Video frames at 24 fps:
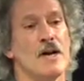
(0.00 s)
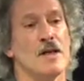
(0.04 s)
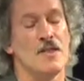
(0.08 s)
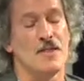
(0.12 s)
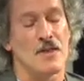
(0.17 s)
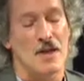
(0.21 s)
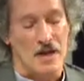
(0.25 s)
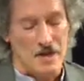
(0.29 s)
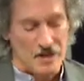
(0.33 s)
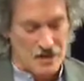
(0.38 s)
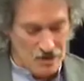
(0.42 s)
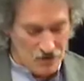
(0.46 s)

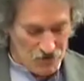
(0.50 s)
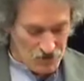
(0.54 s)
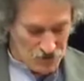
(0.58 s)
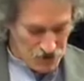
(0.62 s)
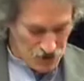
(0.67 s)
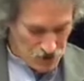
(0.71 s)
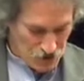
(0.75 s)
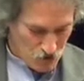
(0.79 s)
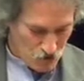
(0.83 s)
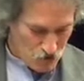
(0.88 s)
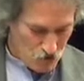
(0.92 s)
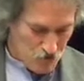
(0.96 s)
the idea of
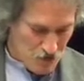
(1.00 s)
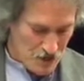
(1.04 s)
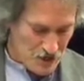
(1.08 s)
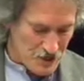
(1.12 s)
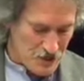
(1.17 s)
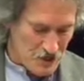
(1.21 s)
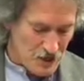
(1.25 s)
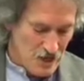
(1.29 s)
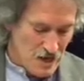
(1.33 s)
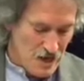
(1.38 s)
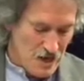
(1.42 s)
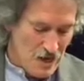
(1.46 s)

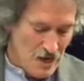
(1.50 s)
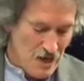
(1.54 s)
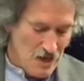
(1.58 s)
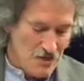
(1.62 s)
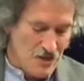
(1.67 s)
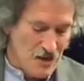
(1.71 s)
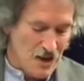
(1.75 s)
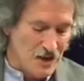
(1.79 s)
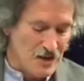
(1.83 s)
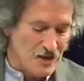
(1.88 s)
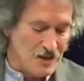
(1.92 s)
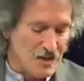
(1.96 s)
atonement,
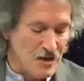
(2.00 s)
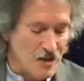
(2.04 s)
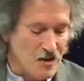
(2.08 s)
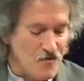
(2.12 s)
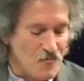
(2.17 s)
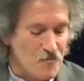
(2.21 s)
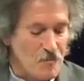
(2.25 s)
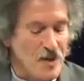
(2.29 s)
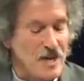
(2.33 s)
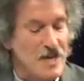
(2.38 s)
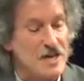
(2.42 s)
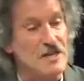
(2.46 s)
the idea
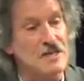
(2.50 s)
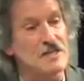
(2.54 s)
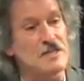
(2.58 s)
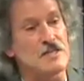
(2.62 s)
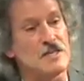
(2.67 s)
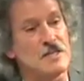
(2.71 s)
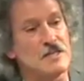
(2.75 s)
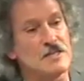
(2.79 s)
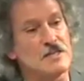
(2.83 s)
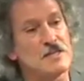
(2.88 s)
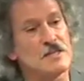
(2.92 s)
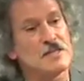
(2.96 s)
of
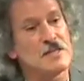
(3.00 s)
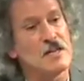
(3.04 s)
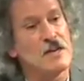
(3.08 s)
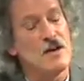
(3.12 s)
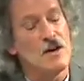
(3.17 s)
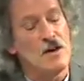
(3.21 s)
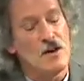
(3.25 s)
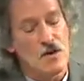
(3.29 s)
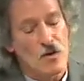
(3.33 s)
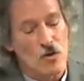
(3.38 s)
penitence.